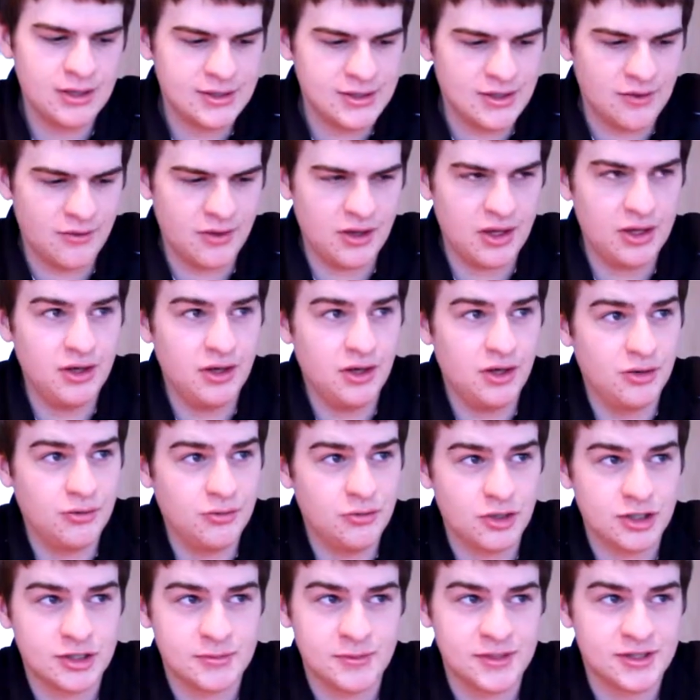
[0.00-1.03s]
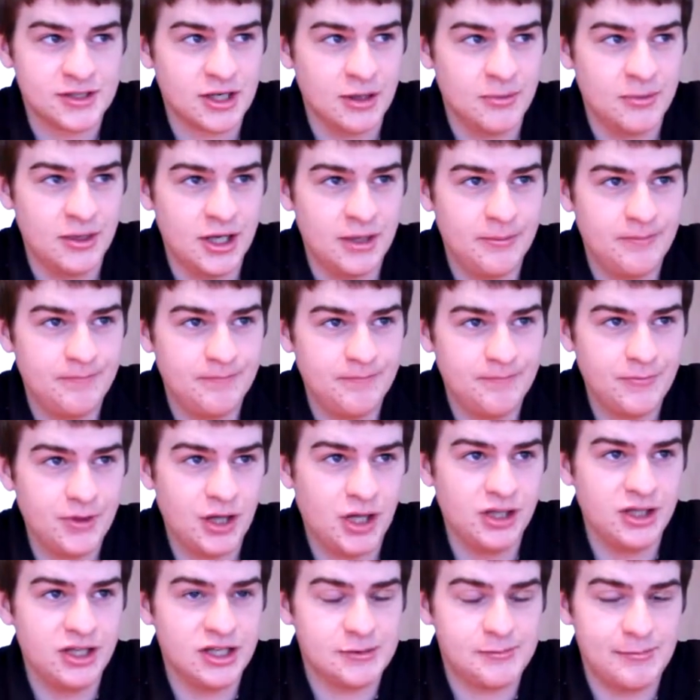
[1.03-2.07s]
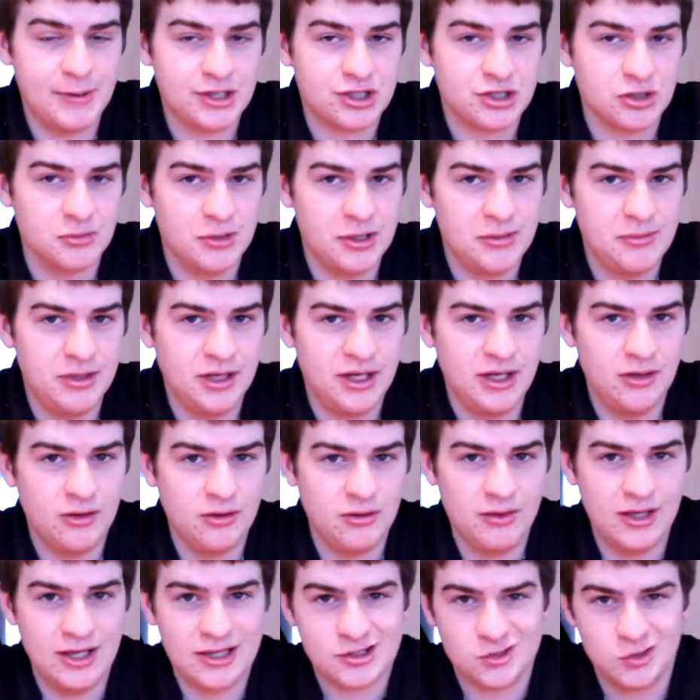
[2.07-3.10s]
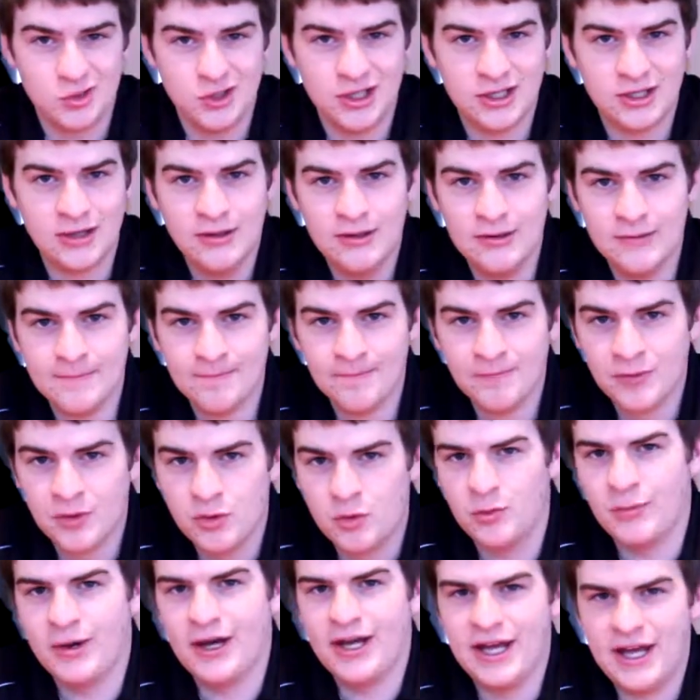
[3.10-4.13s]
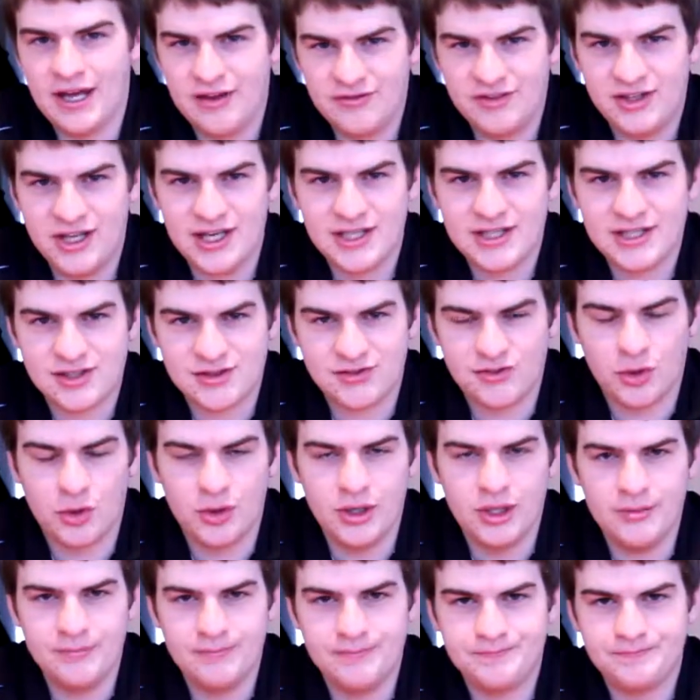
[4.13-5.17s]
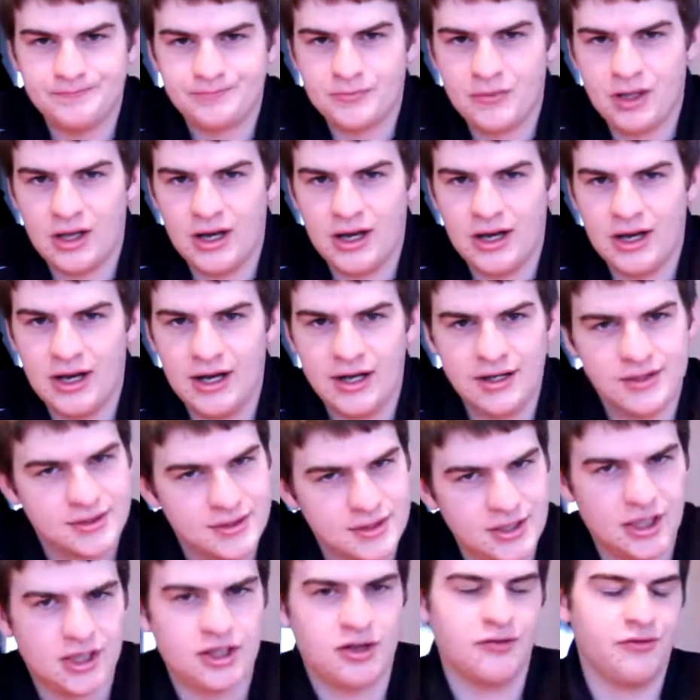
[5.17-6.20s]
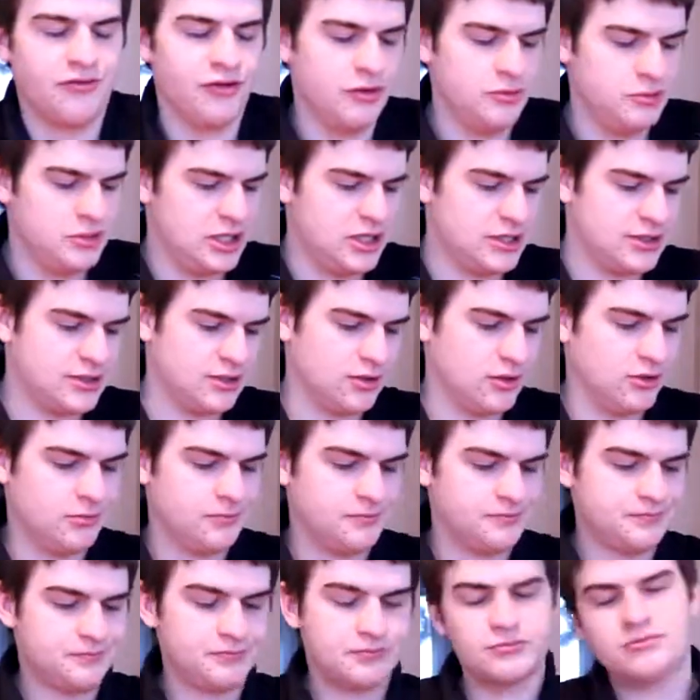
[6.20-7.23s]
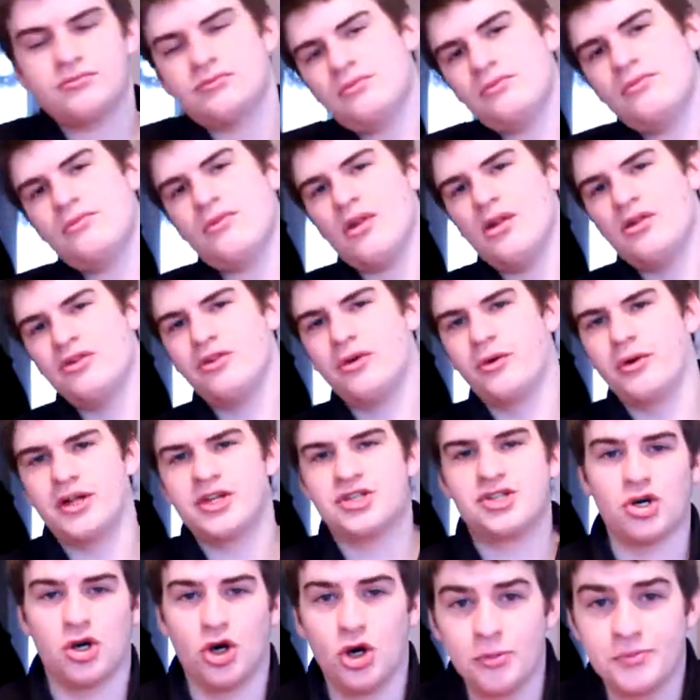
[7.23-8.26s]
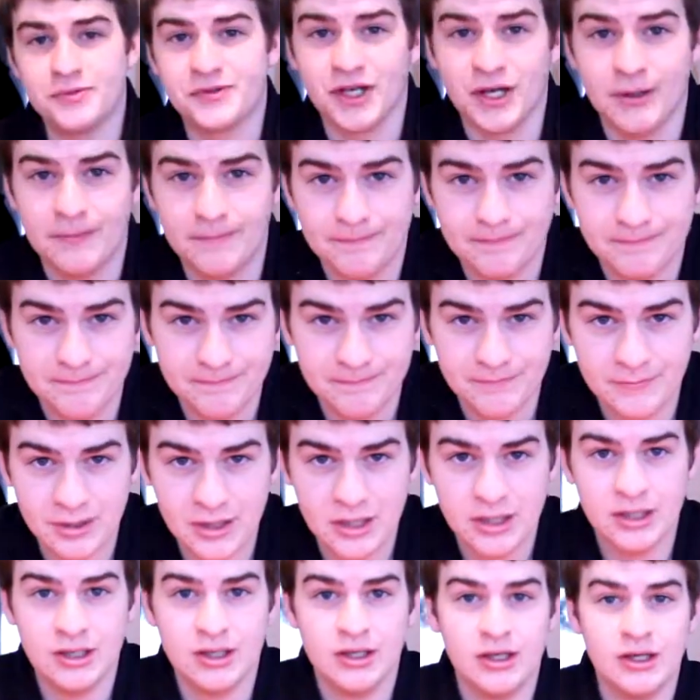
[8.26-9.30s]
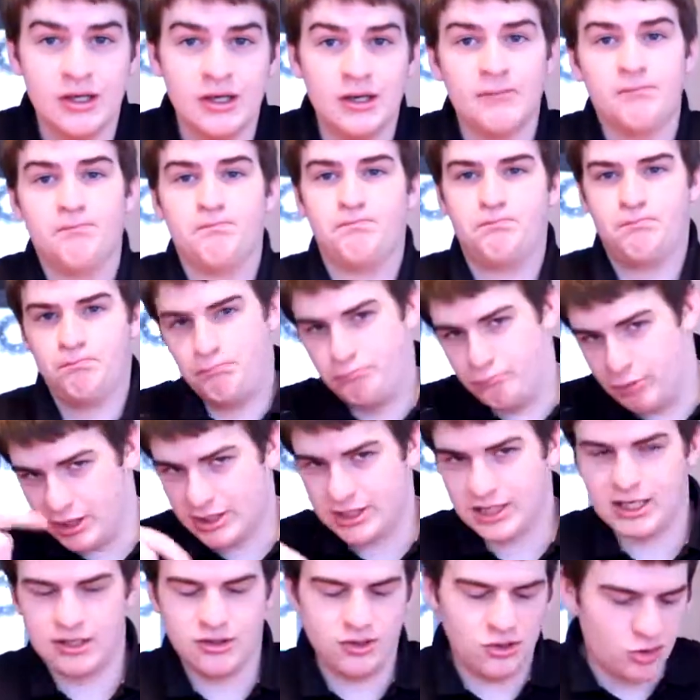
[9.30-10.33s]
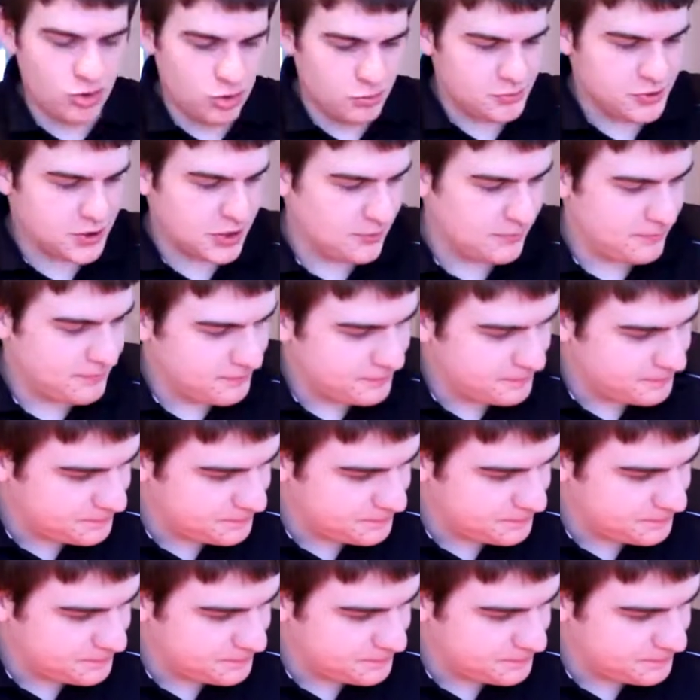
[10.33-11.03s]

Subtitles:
So that, you know, Christmas coming up, holiday special maybe next week. We might have guests for it. It's not confirmed yet, so don't get your hopes up, but get your hopes up.